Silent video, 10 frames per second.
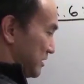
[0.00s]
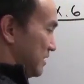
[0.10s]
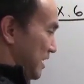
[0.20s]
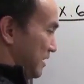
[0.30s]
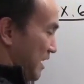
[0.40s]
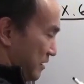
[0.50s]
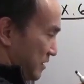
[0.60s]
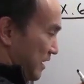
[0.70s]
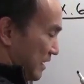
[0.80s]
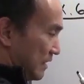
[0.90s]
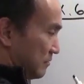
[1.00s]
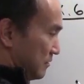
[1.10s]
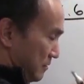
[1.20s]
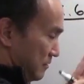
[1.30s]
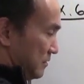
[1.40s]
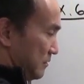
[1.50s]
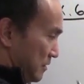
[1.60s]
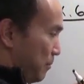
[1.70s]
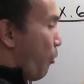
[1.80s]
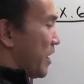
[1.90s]
and at the
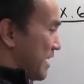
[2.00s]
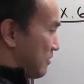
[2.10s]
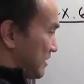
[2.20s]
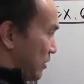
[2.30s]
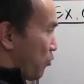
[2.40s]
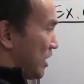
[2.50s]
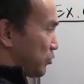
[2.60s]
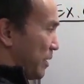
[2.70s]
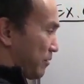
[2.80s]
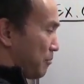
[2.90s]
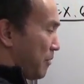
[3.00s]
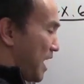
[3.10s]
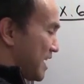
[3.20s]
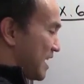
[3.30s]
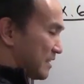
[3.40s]
point now is that once we have combined that,